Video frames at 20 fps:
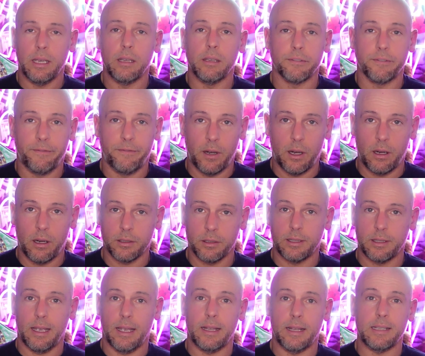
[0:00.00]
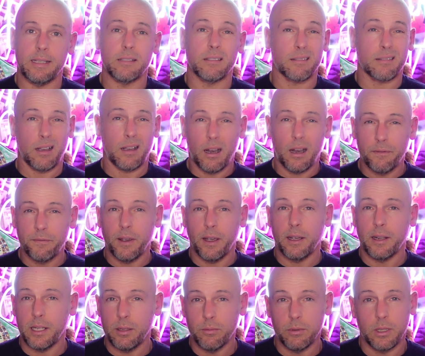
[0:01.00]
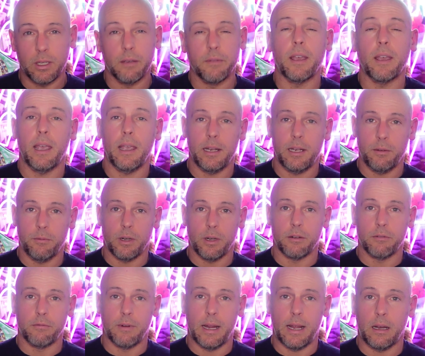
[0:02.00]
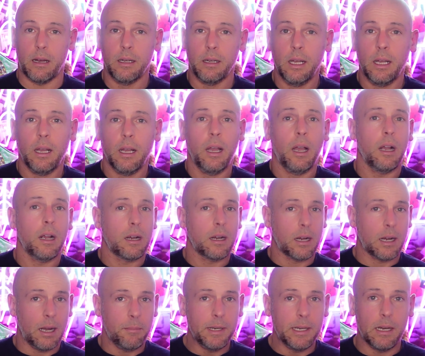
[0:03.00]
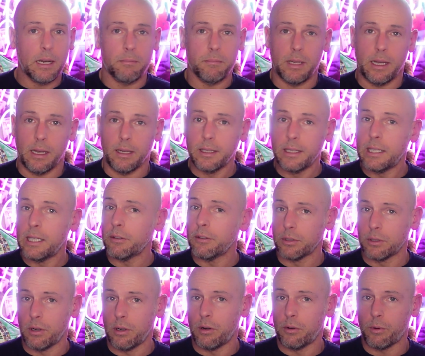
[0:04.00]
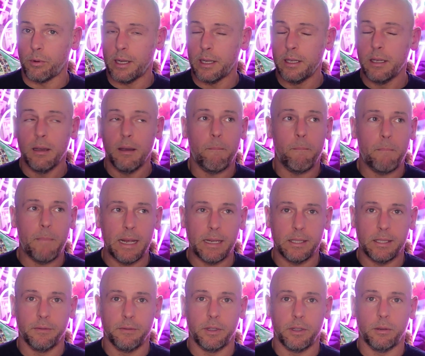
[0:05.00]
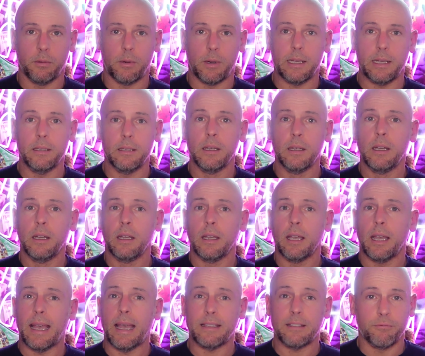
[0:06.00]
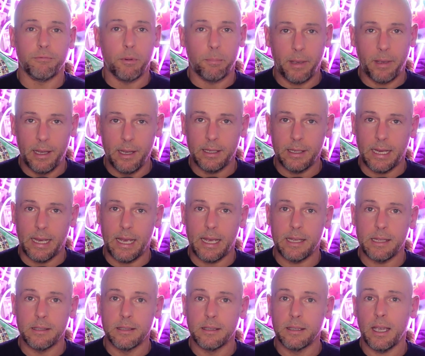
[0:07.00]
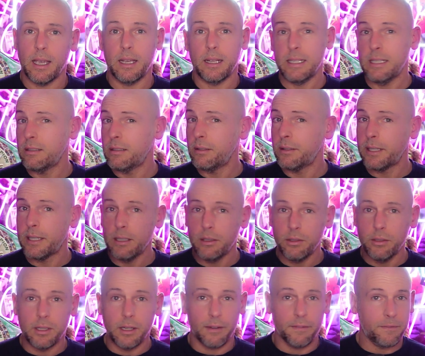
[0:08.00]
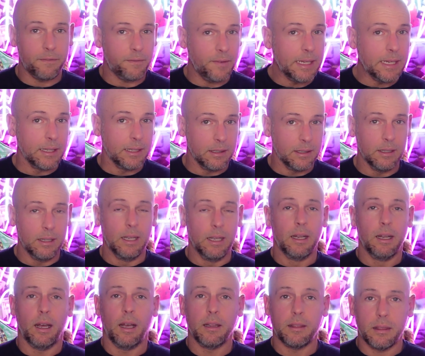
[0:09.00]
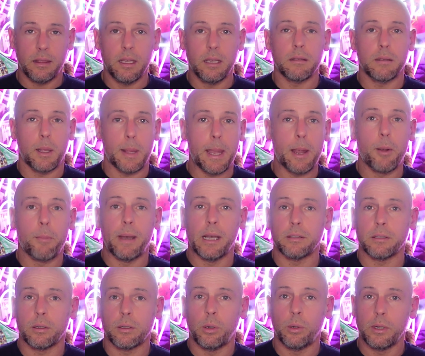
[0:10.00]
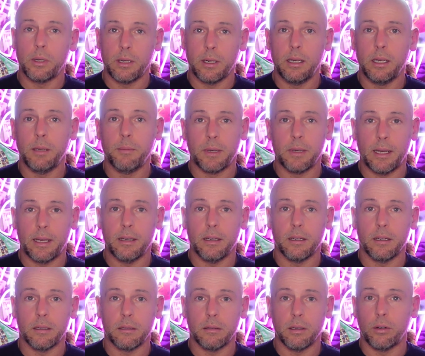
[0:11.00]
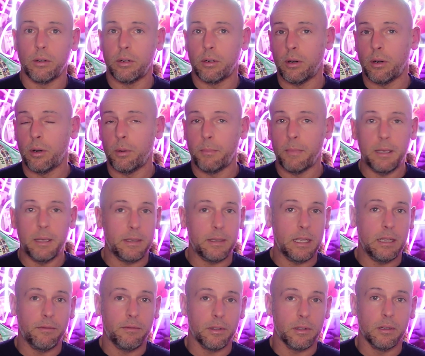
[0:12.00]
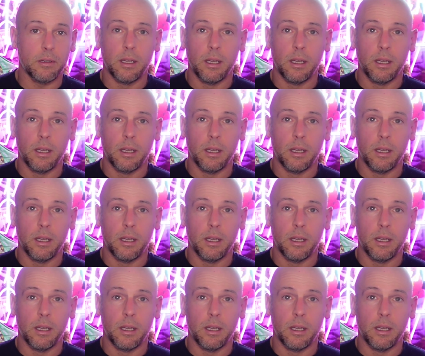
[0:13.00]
fast, and he's tough, and he will give anyone a row. Coming up now, Kieran Conway, massive at the weight, has repaired hands, and he's looking good. I think that they're about to call an eliminator, or maybe even,